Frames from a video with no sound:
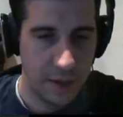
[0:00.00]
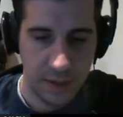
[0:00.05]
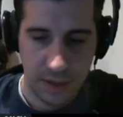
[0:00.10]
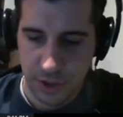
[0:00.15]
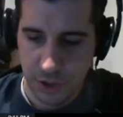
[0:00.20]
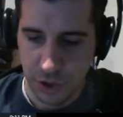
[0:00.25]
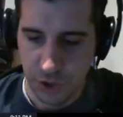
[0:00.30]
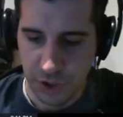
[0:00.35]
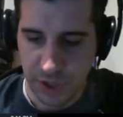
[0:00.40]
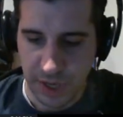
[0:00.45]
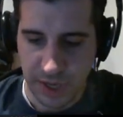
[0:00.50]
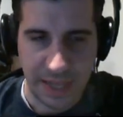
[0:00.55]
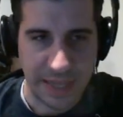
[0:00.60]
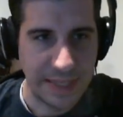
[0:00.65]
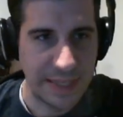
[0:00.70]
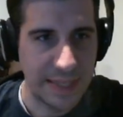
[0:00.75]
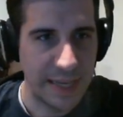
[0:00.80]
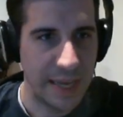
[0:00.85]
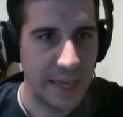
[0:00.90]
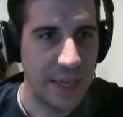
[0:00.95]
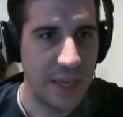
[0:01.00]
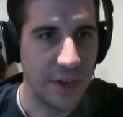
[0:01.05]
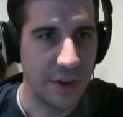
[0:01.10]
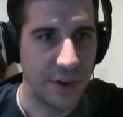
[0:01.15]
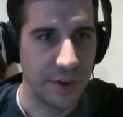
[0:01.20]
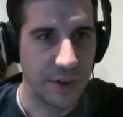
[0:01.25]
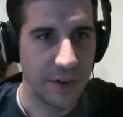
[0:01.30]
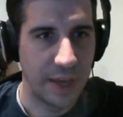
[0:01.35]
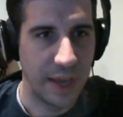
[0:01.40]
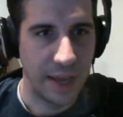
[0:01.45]
So let's say
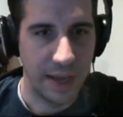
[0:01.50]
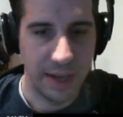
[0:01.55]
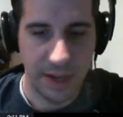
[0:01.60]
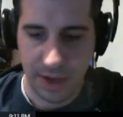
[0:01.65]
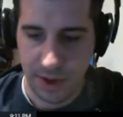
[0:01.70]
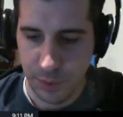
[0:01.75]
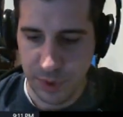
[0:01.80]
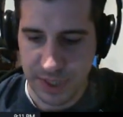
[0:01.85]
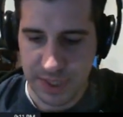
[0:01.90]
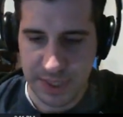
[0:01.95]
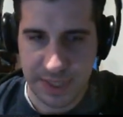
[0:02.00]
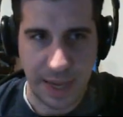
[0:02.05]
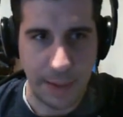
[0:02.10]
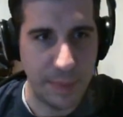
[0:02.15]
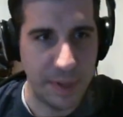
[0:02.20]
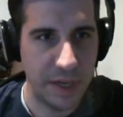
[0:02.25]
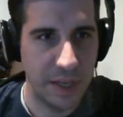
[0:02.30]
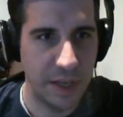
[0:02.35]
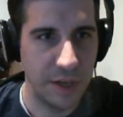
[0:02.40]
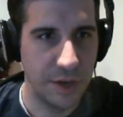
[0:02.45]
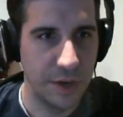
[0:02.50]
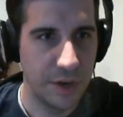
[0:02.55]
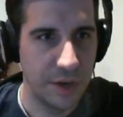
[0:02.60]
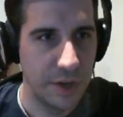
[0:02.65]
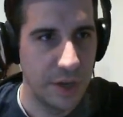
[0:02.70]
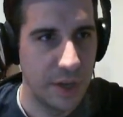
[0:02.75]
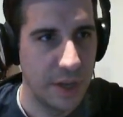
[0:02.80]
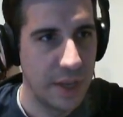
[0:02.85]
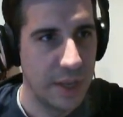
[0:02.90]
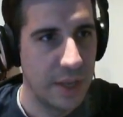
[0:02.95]
here, okay, we step in
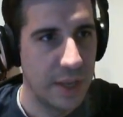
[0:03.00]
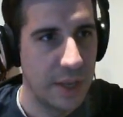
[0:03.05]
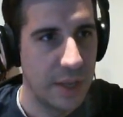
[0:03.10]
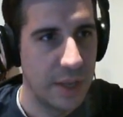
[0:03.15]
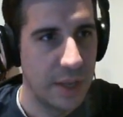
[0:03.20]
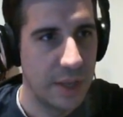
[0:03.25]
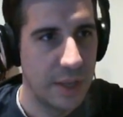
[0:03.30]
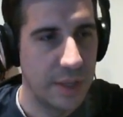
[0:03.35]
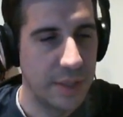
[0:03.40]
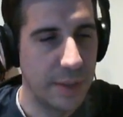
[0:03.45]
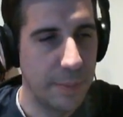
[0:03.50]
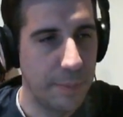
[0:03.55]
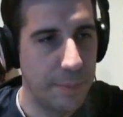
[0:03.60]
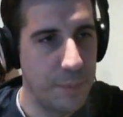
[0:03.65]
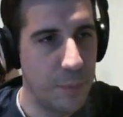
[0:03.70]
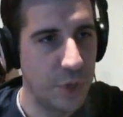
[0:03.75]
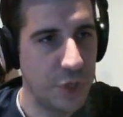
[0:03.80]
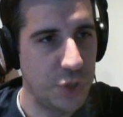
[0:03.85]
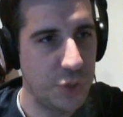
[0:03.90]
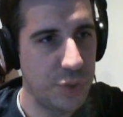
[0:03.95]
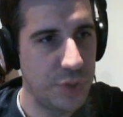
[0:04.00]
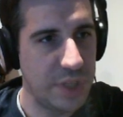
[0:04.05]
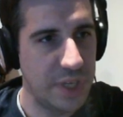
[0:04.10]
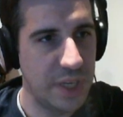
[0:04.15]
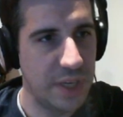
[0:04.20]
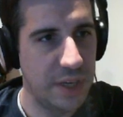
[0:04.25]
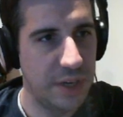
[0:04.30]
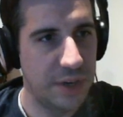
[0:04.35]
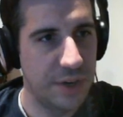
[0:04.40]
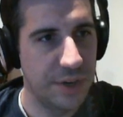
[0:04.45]
here. What you
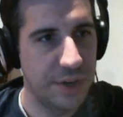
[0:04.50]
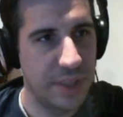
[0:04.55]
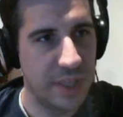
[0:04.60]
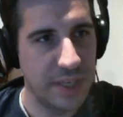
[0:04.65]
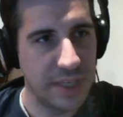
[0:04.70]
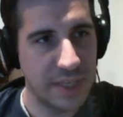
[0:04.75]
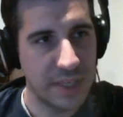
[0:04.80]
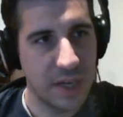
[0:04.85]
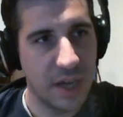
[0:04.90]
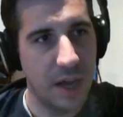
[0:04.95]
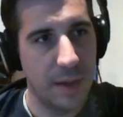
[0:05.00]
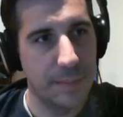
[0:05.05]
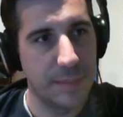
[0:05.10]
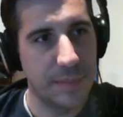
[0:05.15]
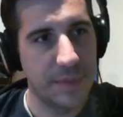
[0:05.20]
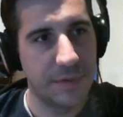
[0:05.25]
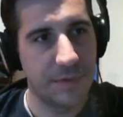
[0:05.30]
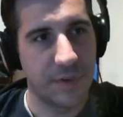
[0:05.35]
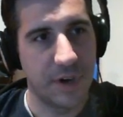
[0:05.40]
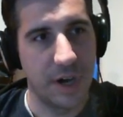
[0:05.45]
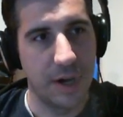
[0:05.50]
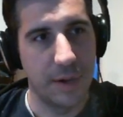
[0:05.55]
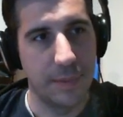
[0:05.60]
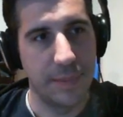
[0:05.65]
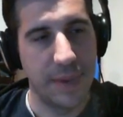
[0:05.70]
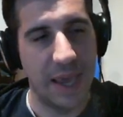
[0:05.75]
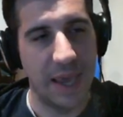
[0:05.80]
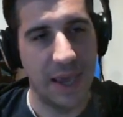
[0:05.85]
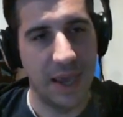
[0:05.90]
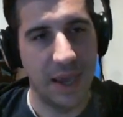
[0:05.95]
see here, this comes
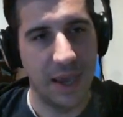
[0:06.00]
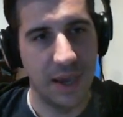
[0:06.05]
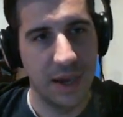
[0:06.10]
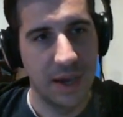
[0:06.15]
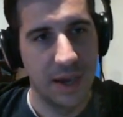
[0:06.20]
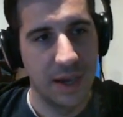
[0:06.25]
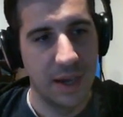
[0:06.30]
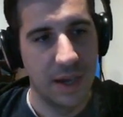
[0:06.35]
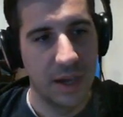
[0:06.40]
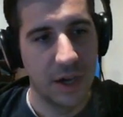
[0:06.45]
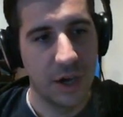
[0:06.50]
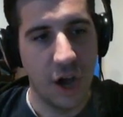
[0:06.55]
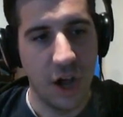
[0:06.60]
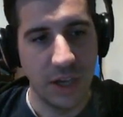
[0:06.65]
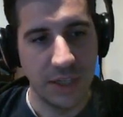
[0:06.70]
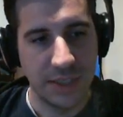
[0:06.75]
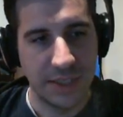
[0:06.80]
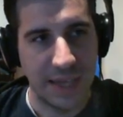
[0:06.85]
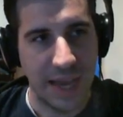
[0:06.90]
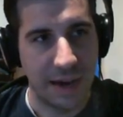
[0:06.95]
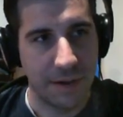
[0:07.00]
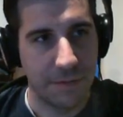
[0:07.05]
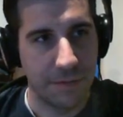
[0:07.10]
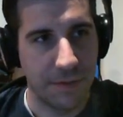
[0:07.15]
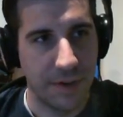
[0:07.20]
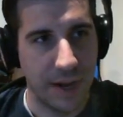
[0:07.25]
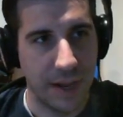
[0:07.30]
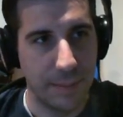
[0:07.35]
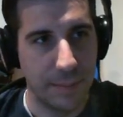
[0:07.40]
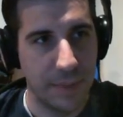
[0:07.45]
from a call stack
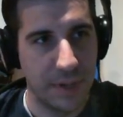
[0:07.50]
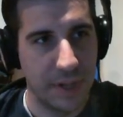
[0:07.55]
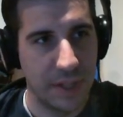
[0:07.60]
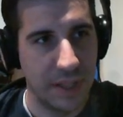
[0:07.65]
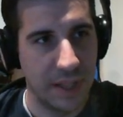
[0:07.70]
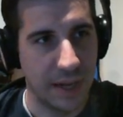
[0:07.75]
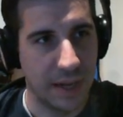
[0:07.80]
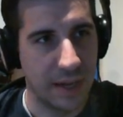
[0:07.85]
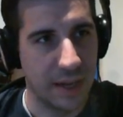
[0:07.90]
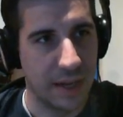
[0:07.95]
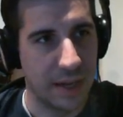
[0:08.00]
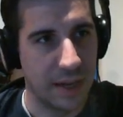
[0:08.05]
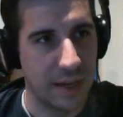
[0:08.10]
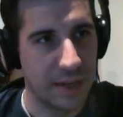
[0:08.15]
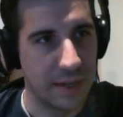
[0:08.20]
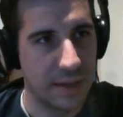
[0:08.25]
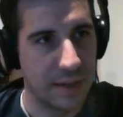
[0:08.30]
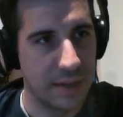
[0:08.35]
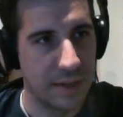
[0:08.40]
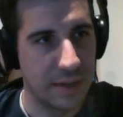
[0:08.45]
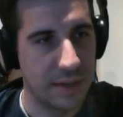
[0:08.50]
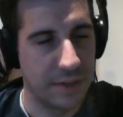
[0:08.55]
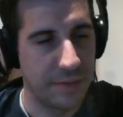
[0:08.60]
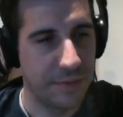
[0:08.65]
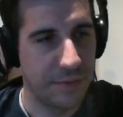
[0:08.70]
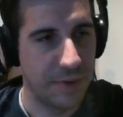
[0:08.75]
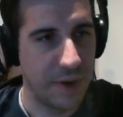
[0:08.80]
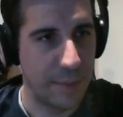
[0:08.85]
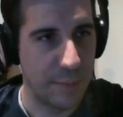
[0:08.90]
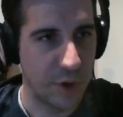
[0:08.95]
frame, like the
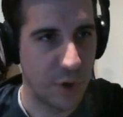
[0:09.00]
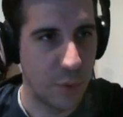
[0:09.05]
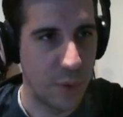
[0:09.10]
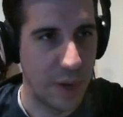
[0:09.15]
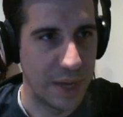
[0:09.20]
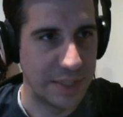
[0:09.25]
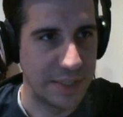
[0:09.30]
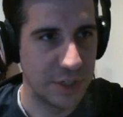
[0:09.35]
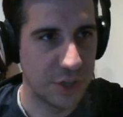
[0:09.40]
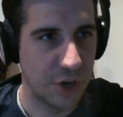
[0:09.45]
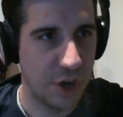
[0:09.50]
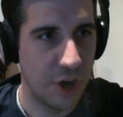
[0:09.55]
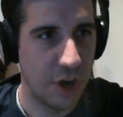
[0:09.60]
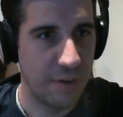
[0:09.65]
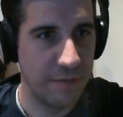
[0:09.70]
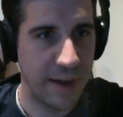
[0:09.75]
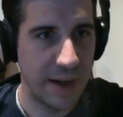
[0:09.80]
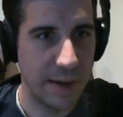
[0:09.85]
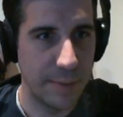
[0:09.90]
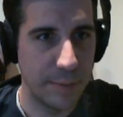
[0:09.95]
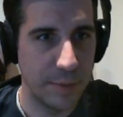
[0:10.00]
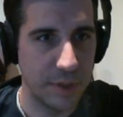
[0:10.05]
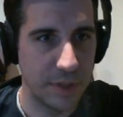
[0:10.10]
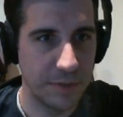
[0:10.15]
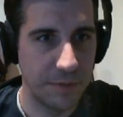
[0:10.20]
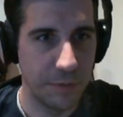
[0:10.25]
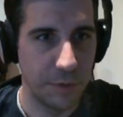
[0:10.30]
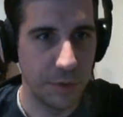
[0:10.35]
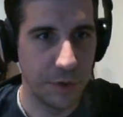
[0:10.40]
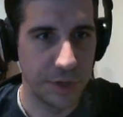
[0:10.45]
frame request. These are all
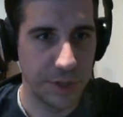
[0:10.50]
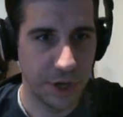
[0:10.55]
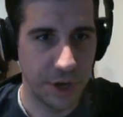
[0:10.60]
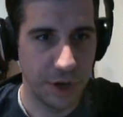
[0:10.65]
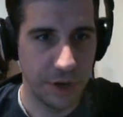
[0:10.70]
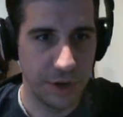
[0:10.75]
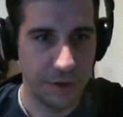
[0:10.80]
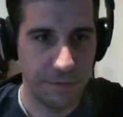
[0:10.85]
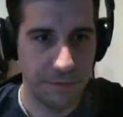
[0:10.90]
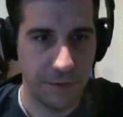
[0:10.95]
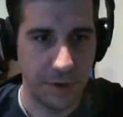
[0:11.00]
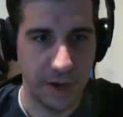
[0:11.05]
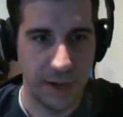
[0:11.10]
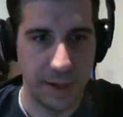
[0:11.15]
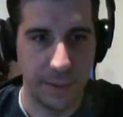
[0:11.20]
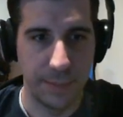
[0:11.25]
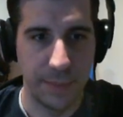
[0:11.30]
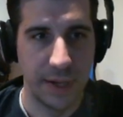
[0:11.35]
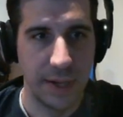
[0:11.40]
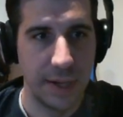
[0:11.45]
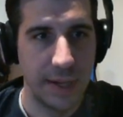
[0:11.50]
variables for the current frame,